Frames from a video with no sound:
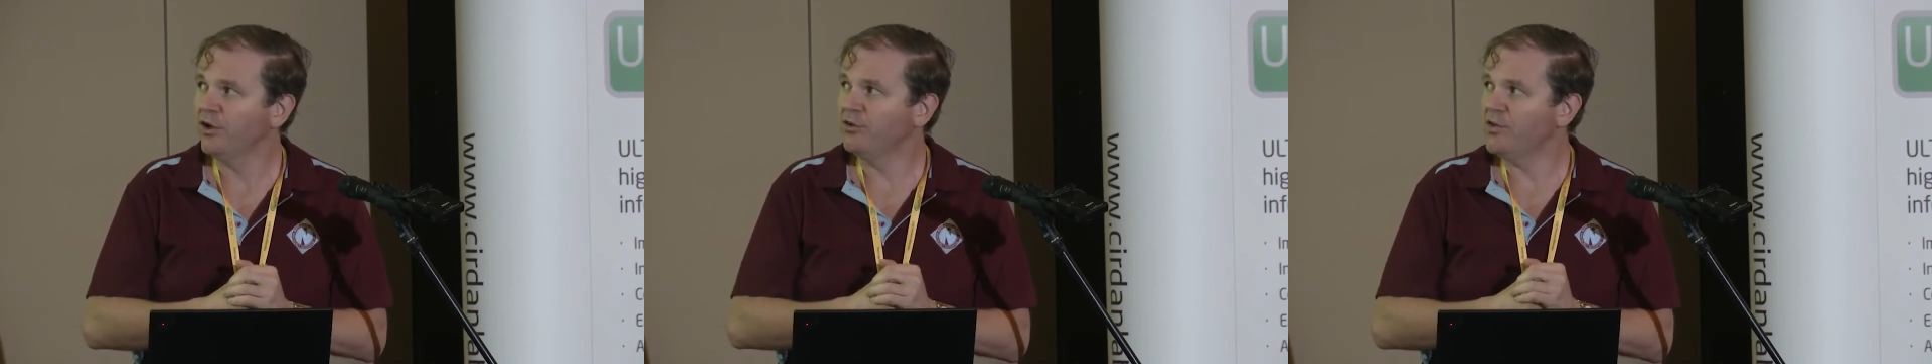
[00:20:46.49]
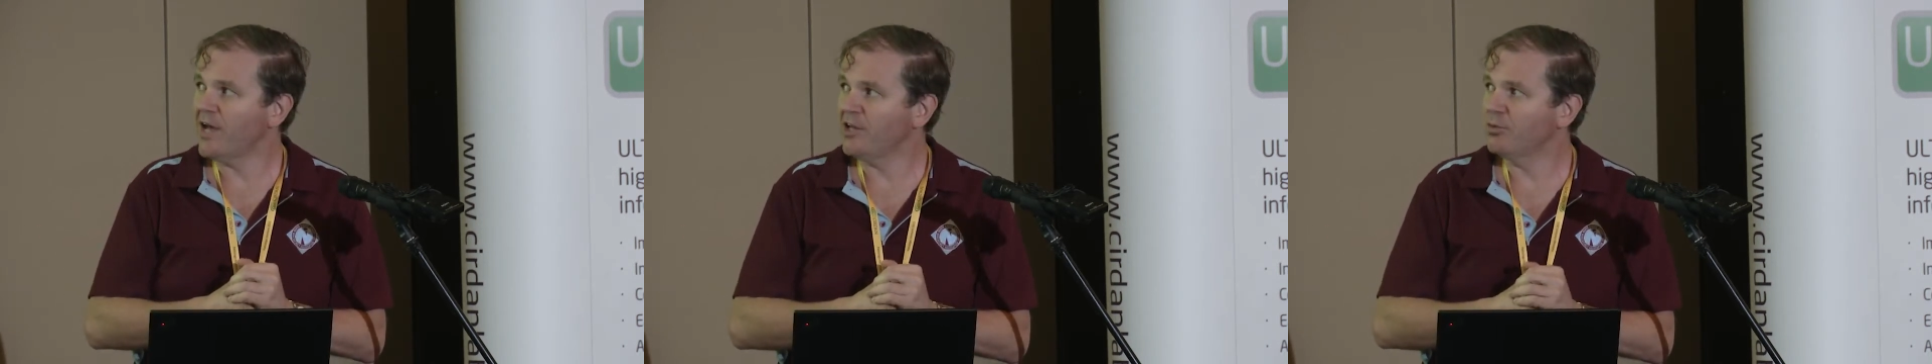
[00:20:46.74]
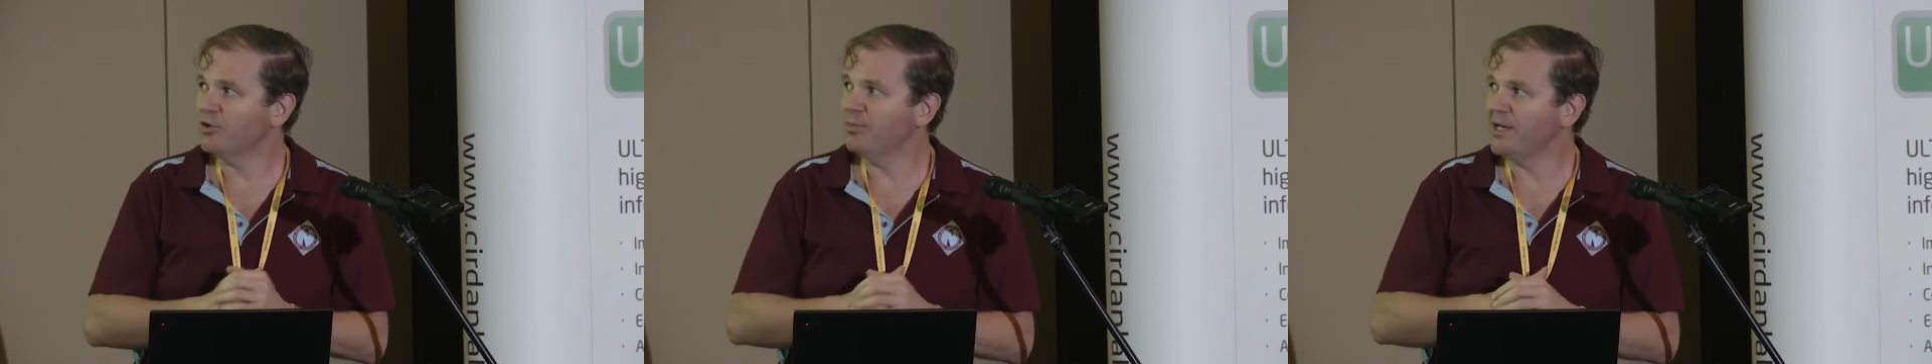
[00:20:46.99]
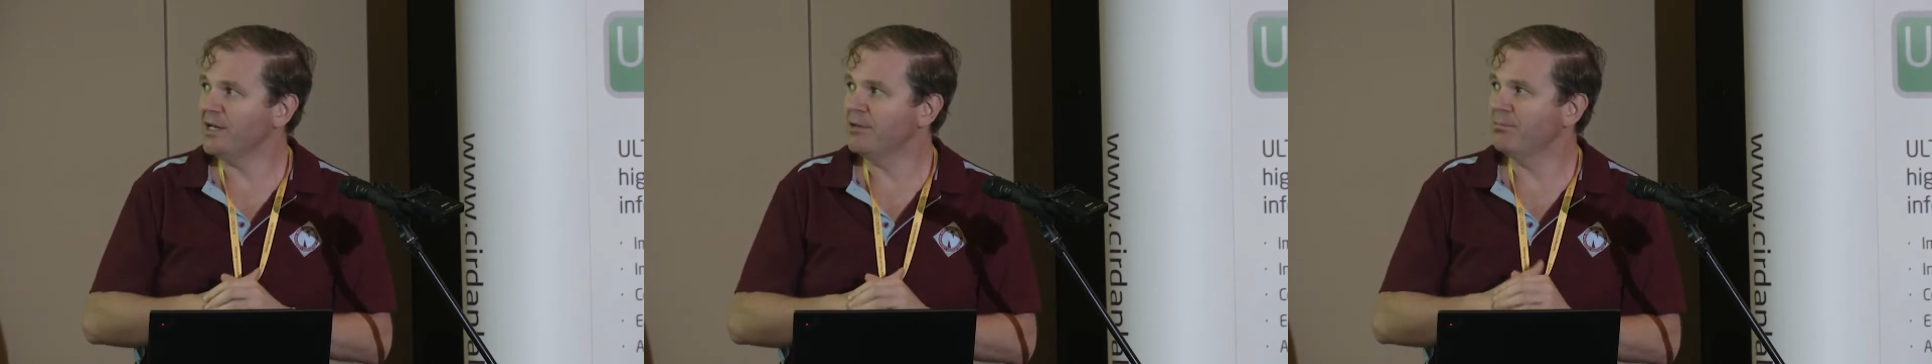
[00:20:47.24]
So that's what's
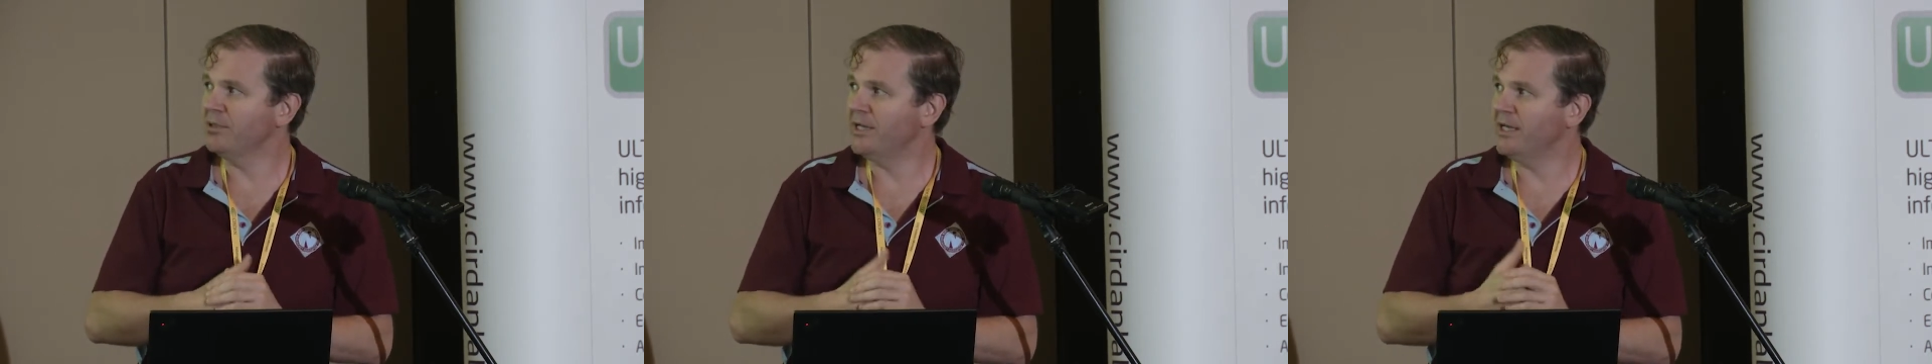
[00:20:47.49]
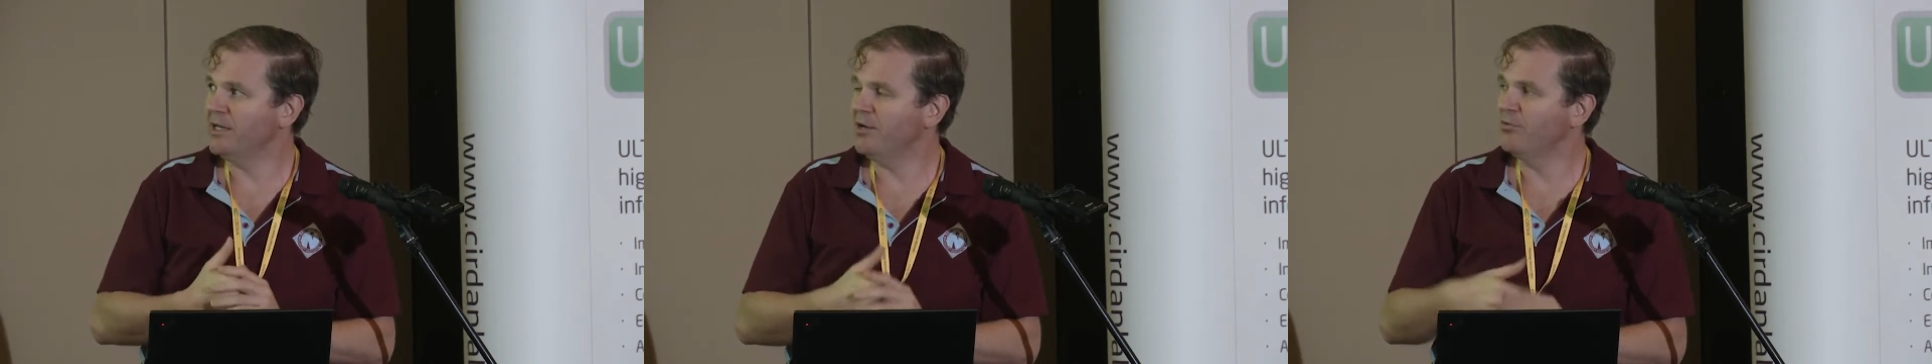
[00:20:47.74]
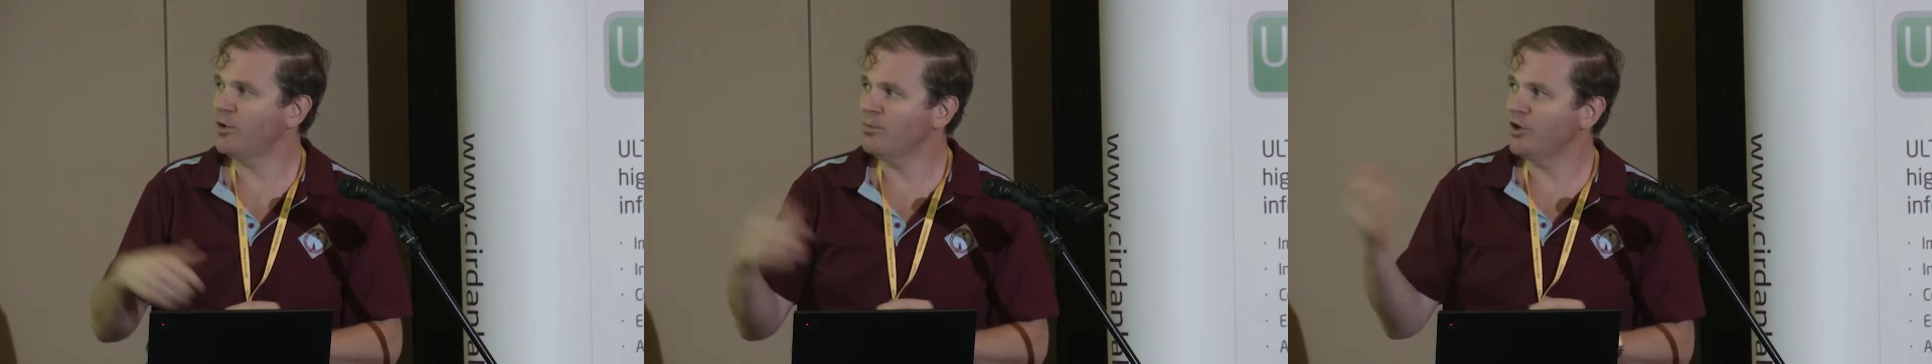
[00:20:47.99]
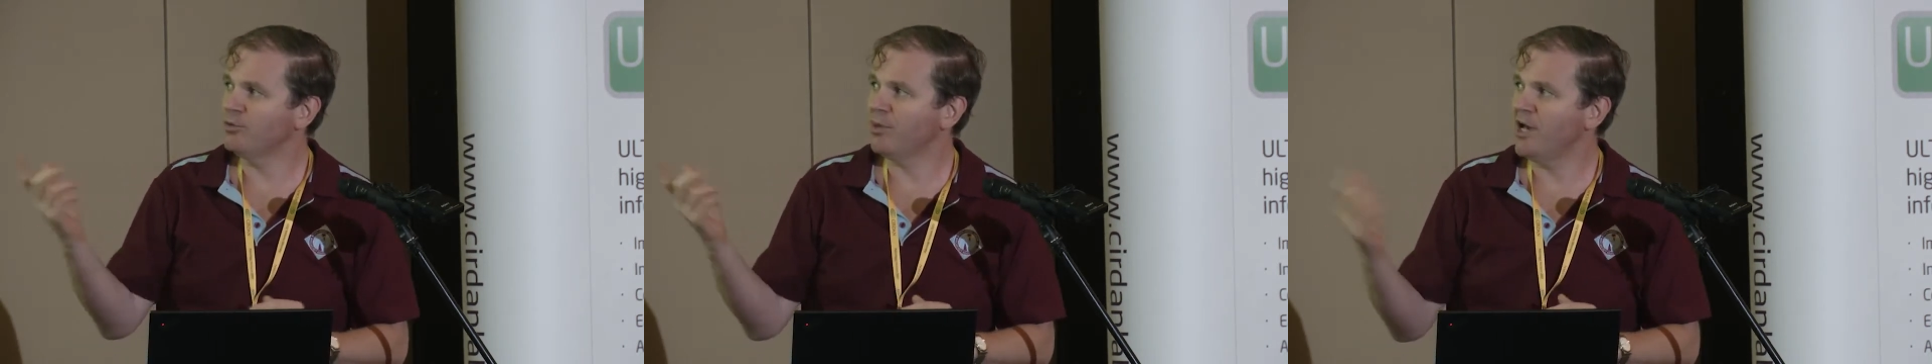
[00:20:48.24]
been completed. And
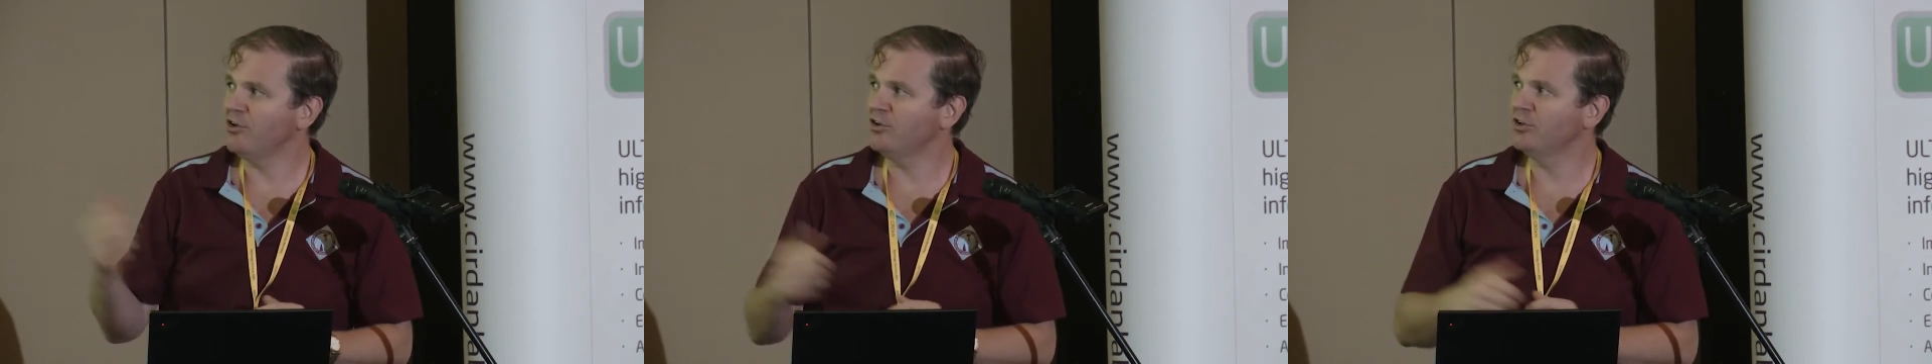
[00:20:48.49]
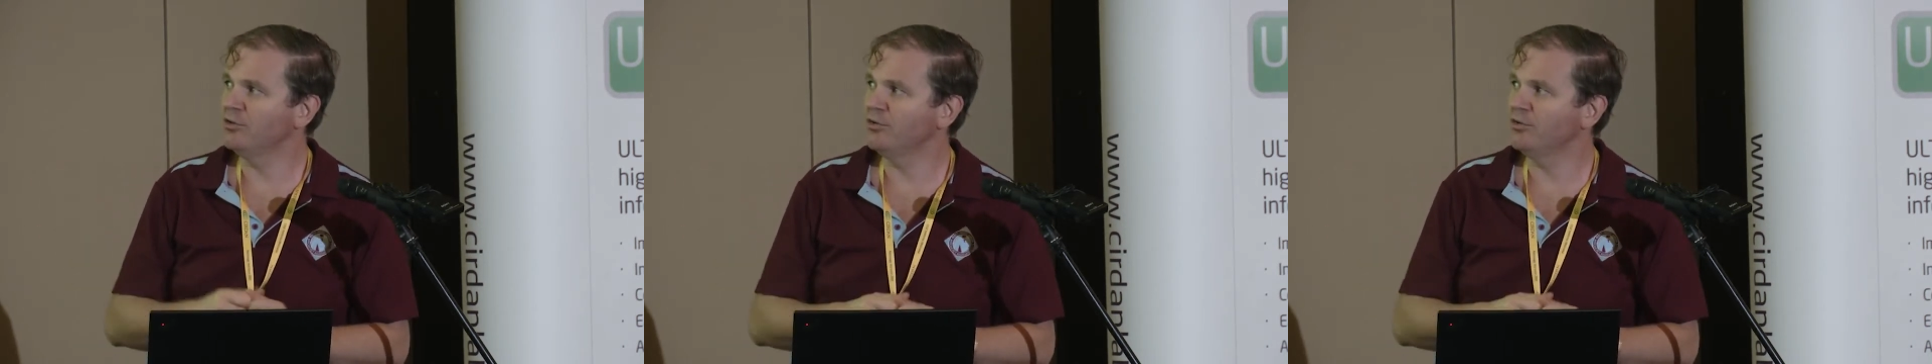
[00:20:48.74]
from those patients,